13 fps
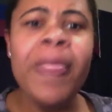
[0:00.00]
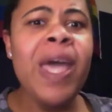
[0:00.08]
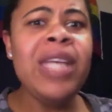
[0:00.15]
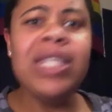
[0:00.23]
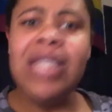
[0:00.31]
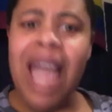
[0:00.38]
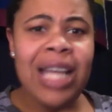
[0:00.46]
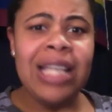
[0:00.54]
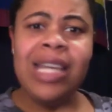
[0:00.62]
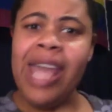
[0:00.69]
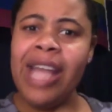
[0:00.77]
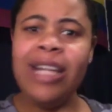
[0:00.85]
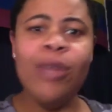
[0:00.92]
It's not
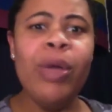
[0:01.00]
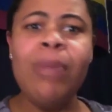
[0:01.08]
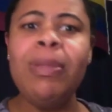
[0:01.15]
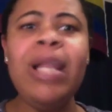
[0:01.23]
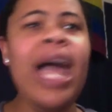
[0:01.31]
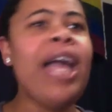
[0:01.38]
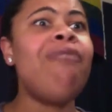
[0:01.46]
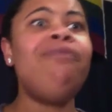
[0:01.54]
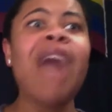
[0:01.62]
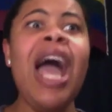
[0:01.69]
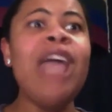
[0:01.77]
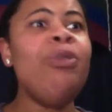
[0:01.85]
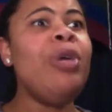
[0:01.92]
connecting with me. Like, I'm
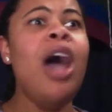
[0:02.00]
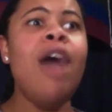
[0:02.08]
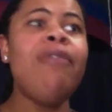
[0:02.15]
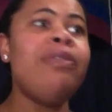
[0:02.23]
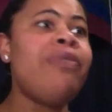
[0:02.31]
firing off.